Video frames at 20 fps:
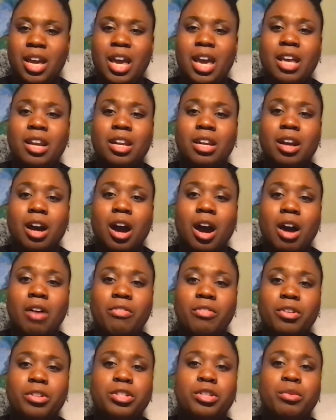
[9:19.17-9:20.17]
and an
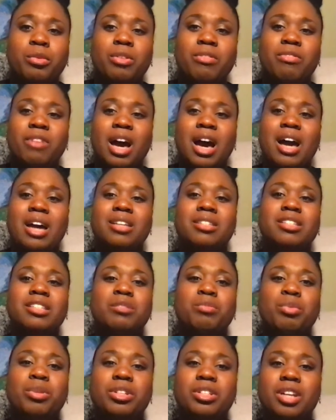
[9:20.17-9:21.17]
offer to revise his
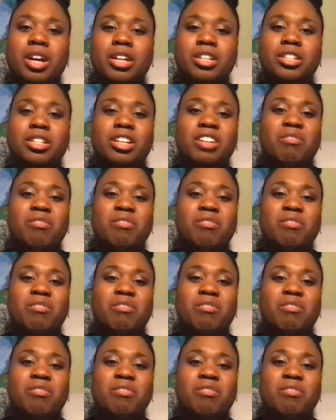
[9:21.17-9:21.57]
production